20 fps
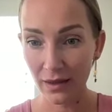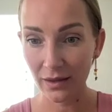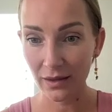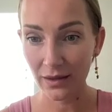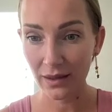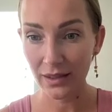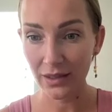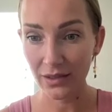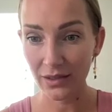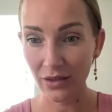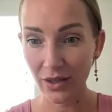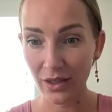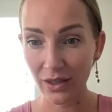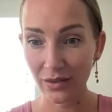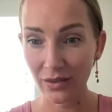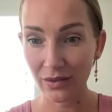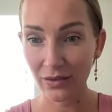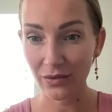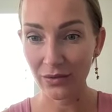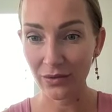I
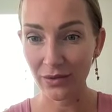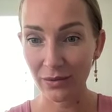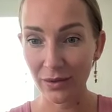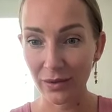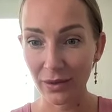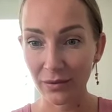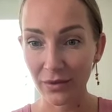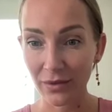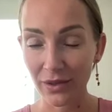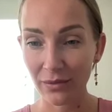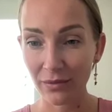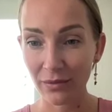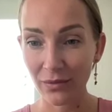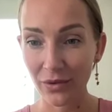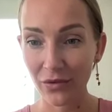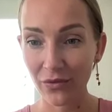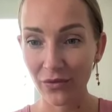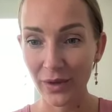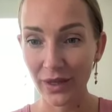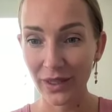struggled to remember the
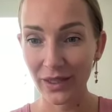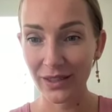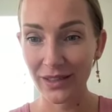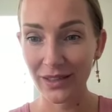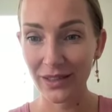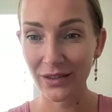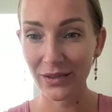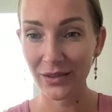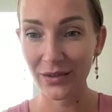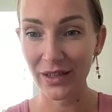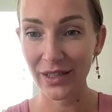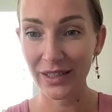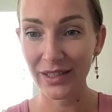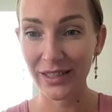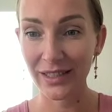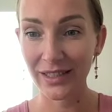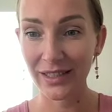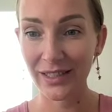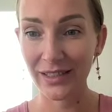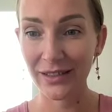movements, so I
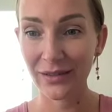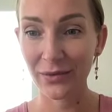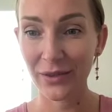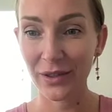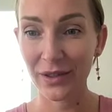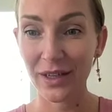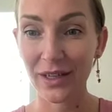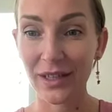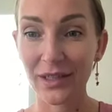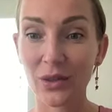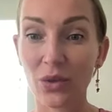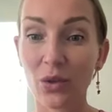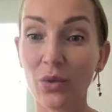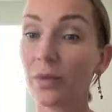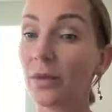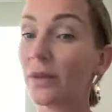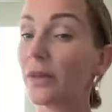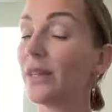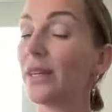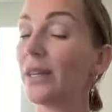did it with eyes
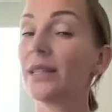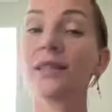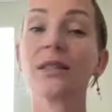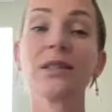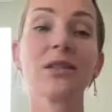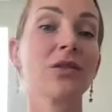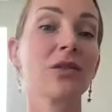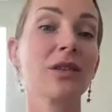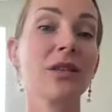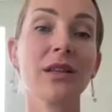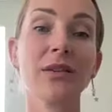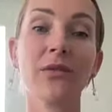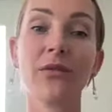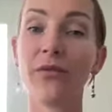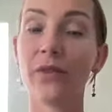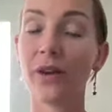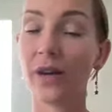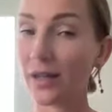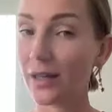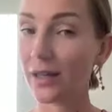open. That's totally
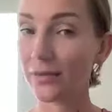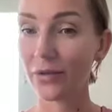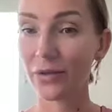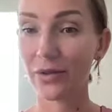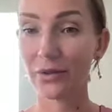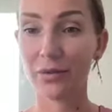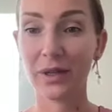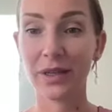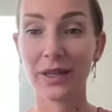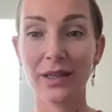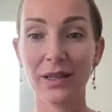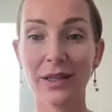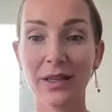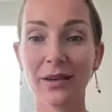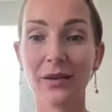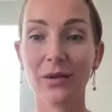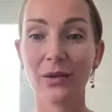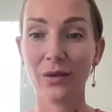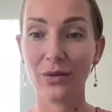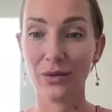fine for the
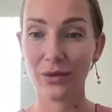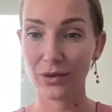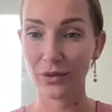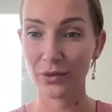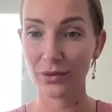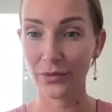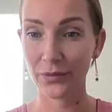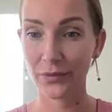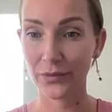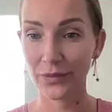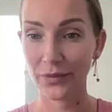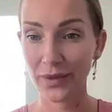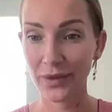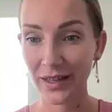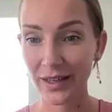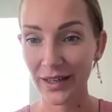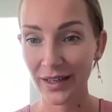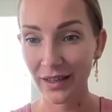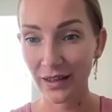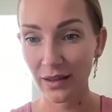beginning also.
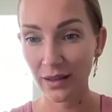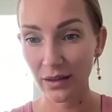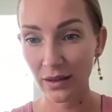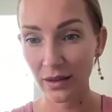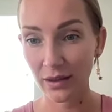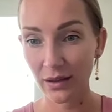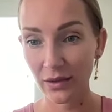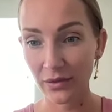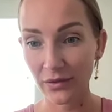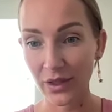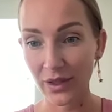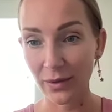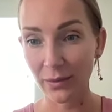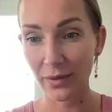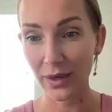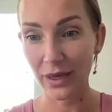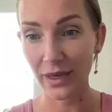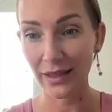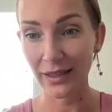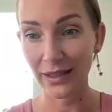Loved
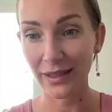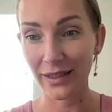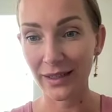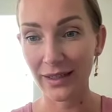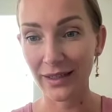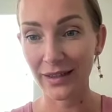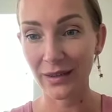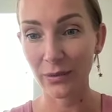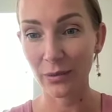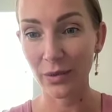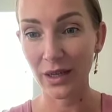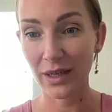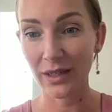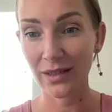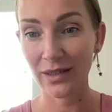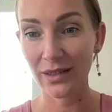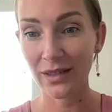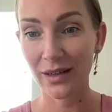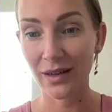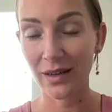combining the
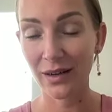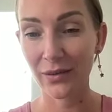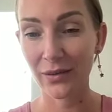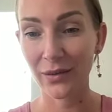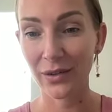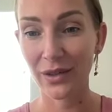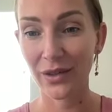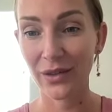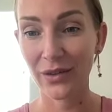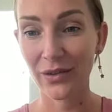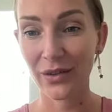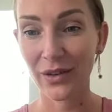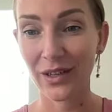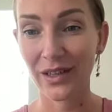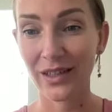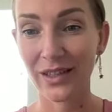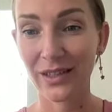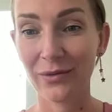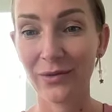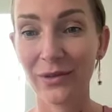mantra with
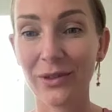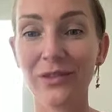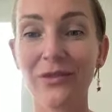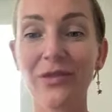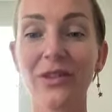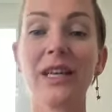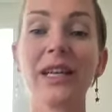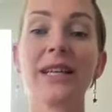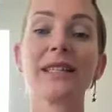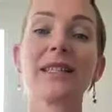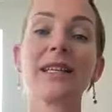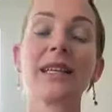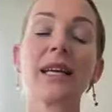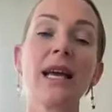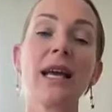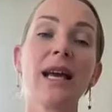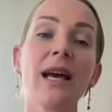yoga. It was relaxing.